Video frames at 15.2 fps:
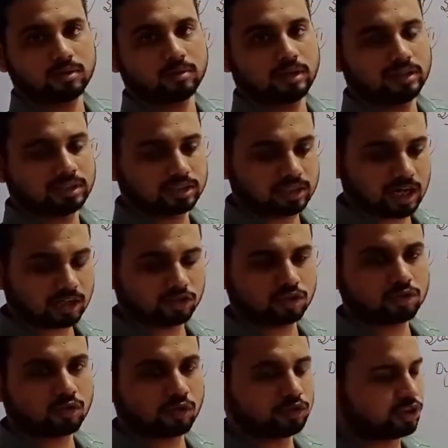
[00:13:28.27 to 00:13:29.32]

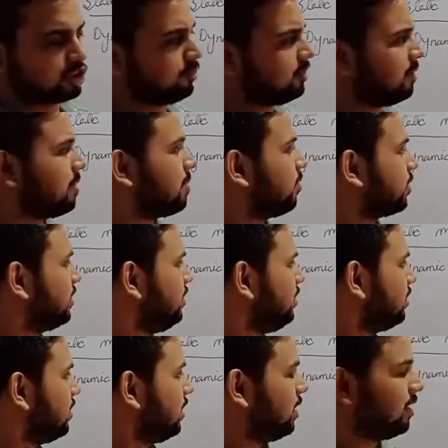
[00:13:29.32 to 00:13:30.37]
instruction consume the memory,
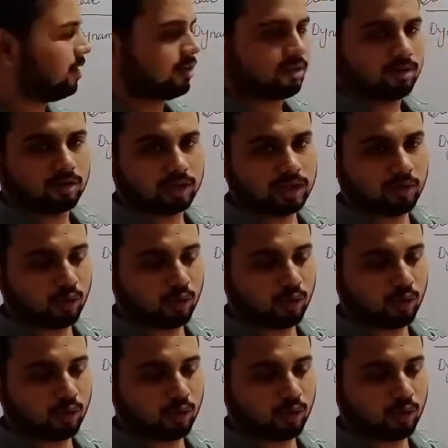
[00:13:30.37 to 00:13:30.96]
okay?